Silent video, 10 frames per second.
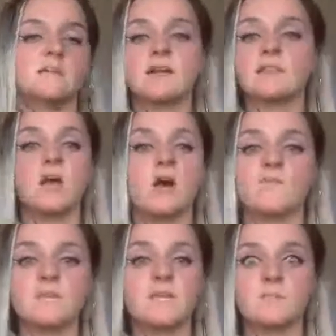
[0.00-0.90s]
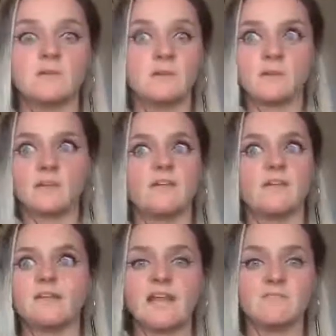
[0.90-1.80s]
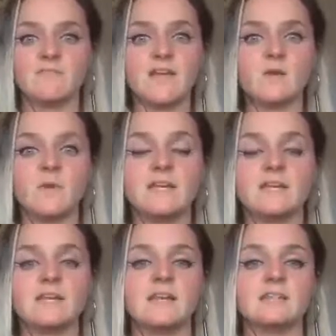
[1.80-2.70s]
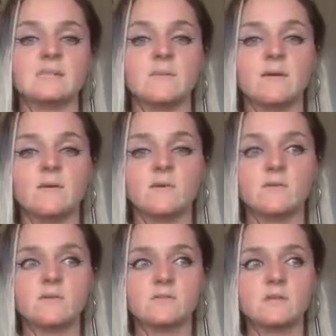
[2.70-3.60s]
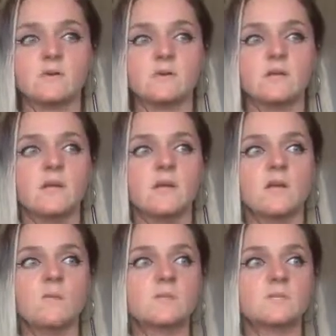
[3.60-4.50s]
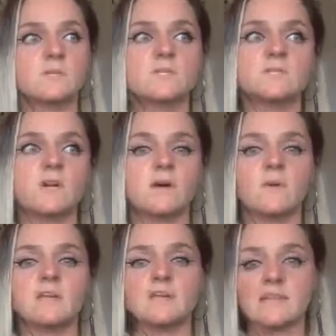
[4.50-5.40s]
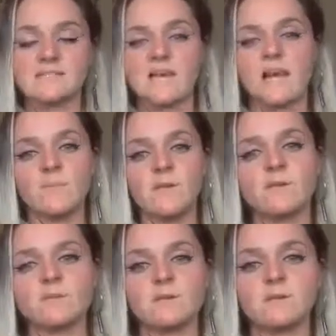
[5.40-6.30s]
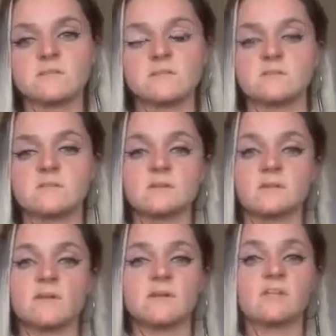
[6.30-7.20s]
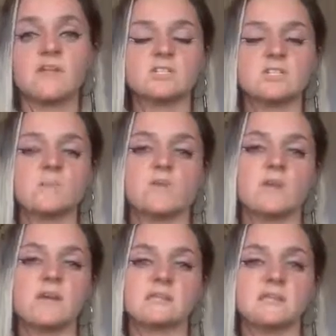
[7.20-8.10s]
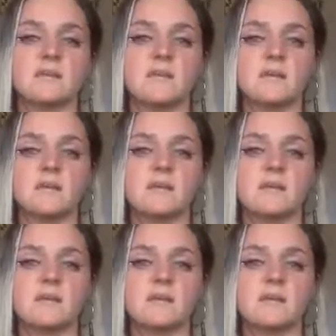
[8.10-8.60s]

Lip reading: a lot of people are going to then have their awakening. It's about us all, once we do start awakening, is helping others and just eventually progressing it.